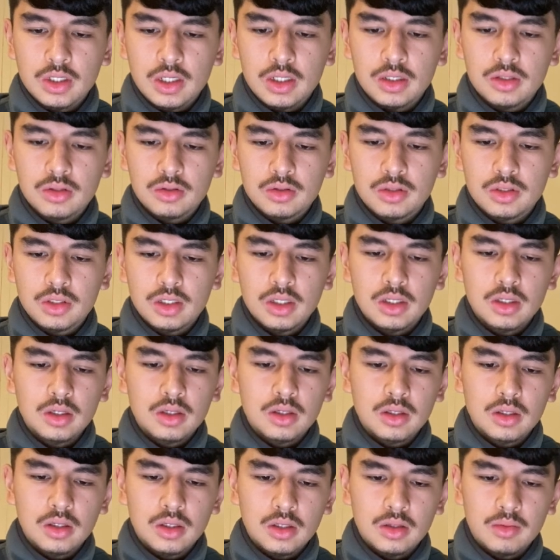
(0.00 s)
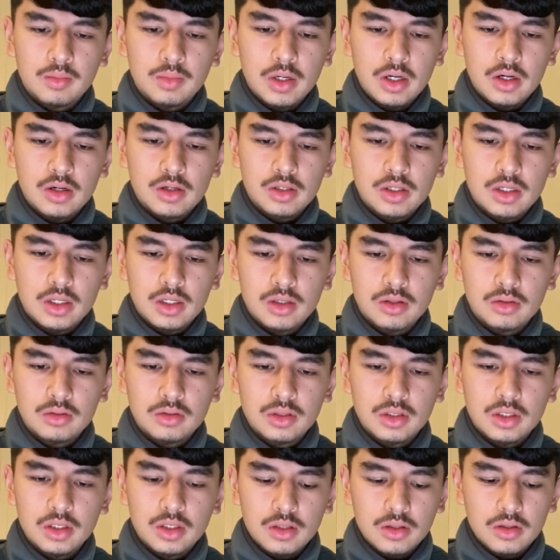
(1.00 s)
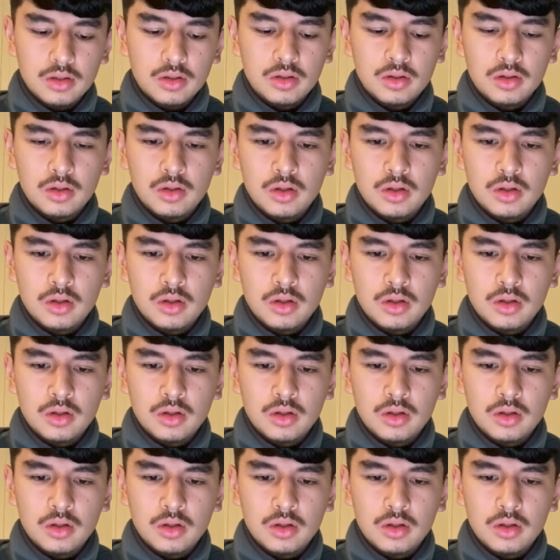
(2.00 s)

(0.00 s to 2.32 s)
candlestick and a bearish candlestick.